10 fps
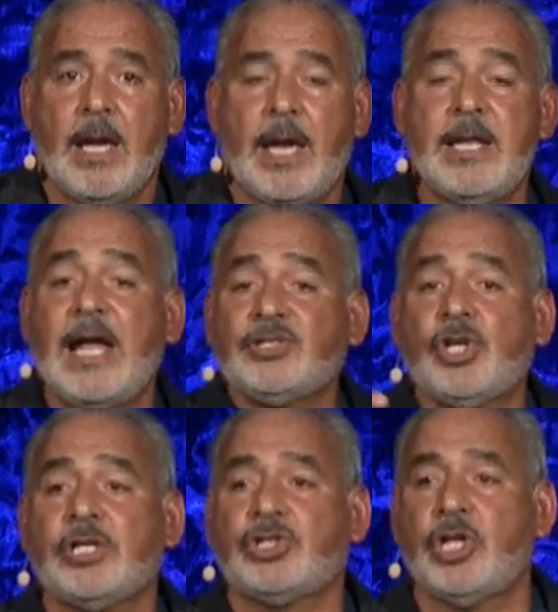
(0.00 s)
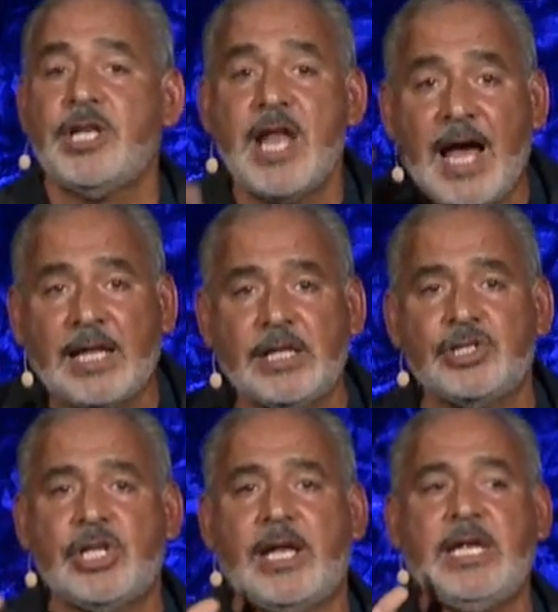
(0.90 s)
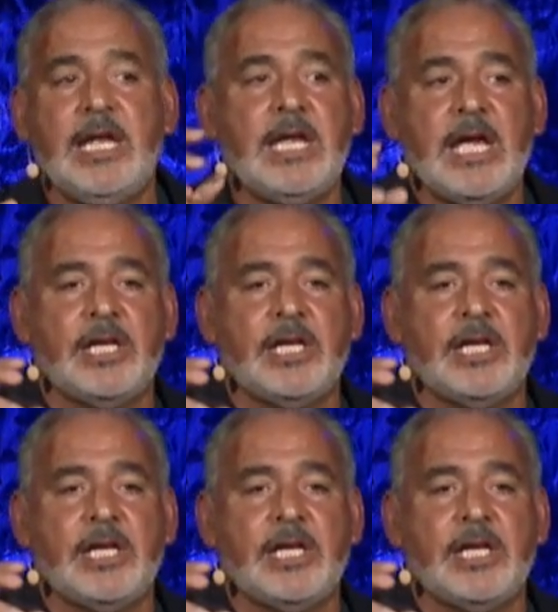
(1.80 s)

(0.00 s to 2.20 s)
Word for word: And not just the knowledge that he